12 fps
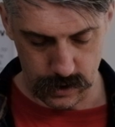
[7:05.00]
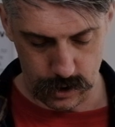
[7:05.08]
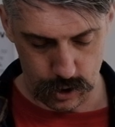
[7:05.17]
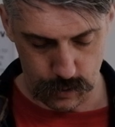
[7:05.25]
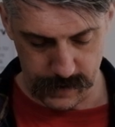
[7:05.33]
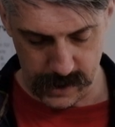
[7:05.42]

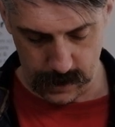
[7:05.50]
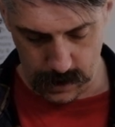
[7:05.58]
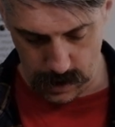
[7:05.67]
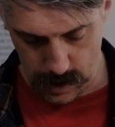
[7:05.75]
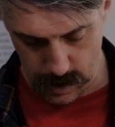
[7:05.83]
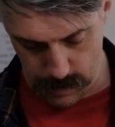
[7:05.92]
to
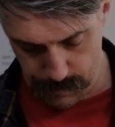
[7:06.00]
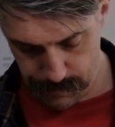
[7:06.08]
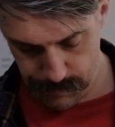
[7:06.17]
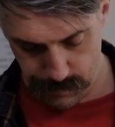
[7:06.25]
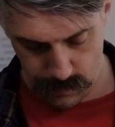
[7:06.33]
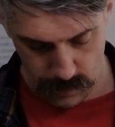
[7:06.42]
become
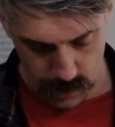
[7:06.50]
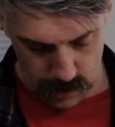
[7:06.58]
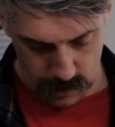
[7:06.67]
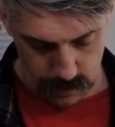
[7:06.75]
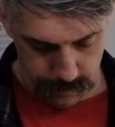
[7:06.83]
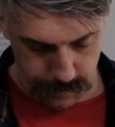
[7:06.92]

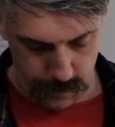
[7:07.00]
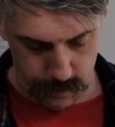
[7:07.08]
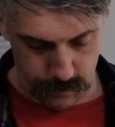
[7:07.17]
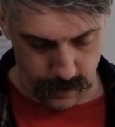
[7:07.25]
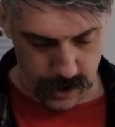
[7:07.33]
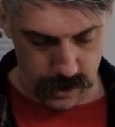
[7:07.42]
the foot
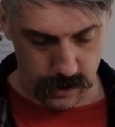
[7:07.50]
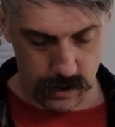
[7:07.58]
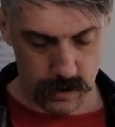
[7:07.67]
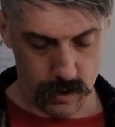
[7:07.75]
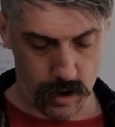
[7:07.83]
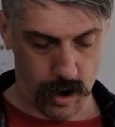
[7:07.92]
ring
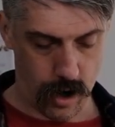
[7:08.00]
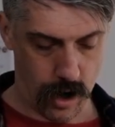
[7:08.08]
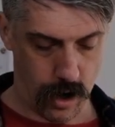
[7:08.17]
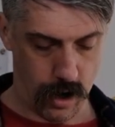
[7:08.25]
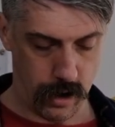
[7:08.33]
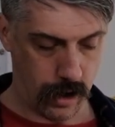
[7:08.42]

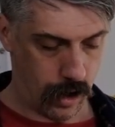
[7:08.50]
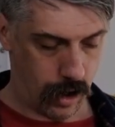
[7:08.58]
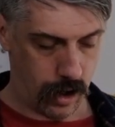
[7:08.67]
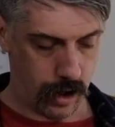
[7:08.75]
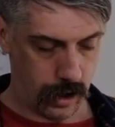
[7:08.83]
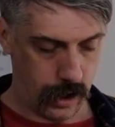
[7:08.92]
on
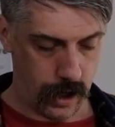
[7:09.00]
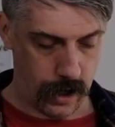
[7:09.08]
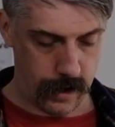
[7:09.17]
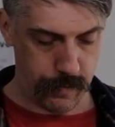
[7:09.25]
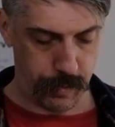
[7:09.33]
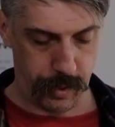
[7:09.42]
our
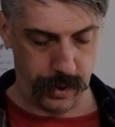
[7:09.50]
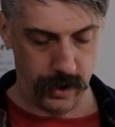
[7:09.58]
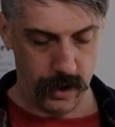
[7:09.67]
cup.